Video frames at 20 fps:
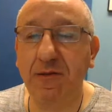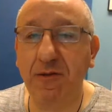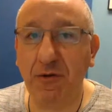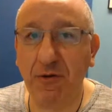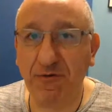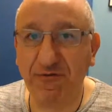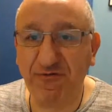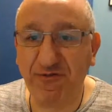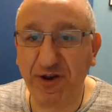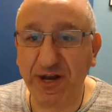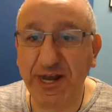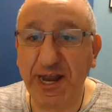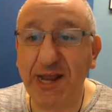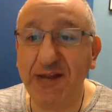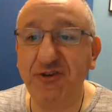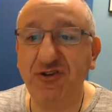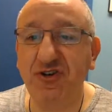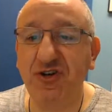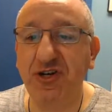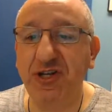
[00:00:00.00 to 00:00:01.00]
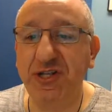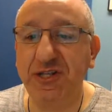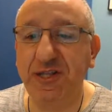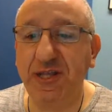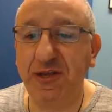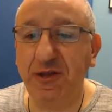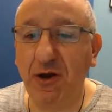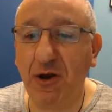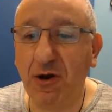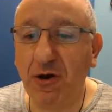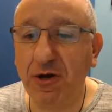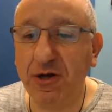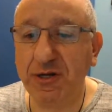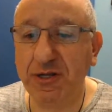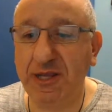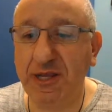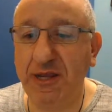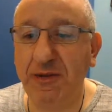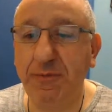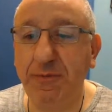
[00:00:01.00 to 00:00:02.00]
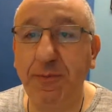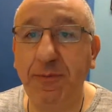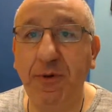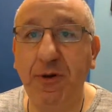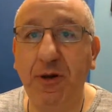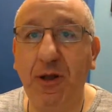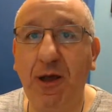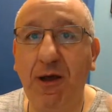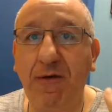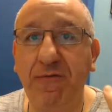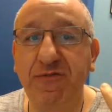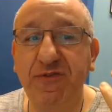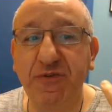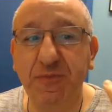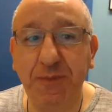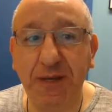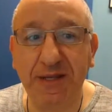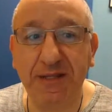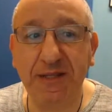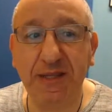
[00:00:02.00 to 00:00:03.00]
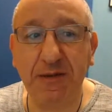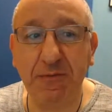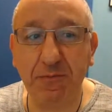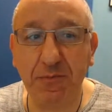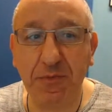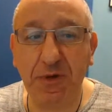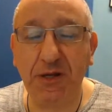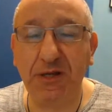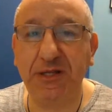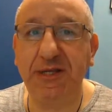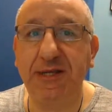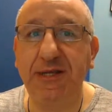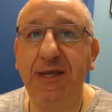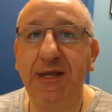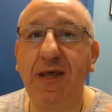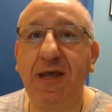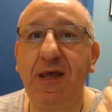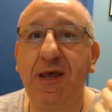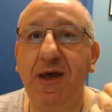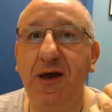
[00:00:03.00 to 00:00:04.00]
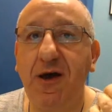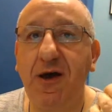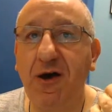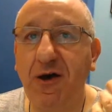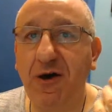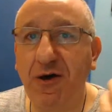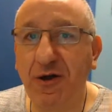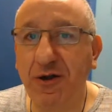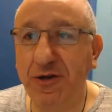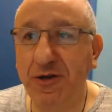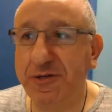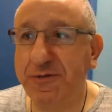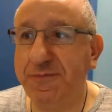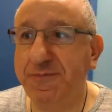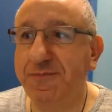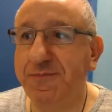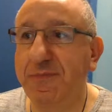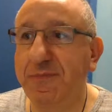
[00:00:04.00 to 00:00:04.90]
you know, financially, they are capable of spending money on